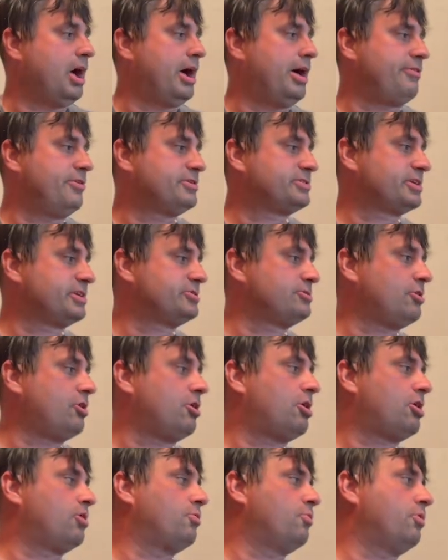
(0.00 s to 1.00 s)
This
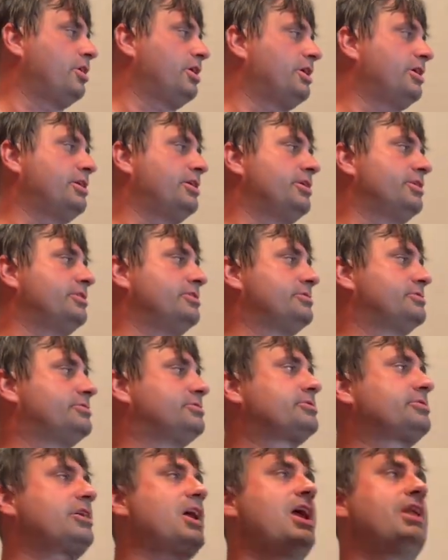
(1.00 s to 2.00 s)
guitar was kind